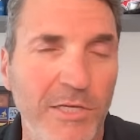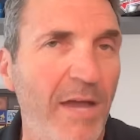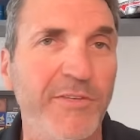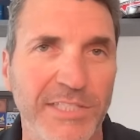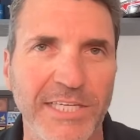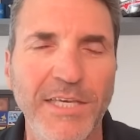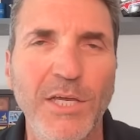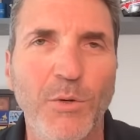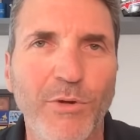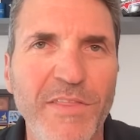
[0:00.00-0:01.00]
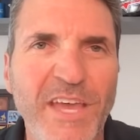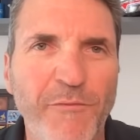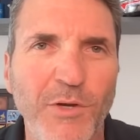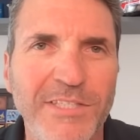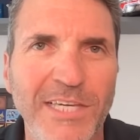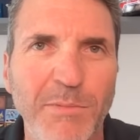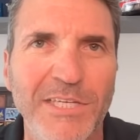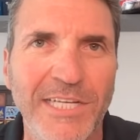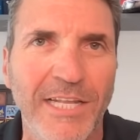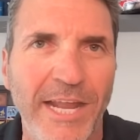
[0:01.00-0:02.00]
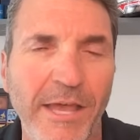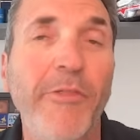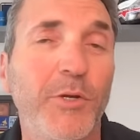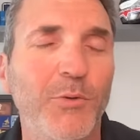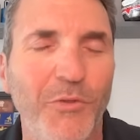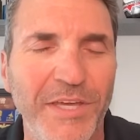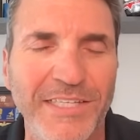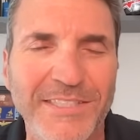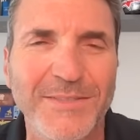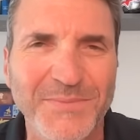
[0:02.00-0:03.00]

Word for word: You obviously were in the F fourteen, but you did a lot of other cool things.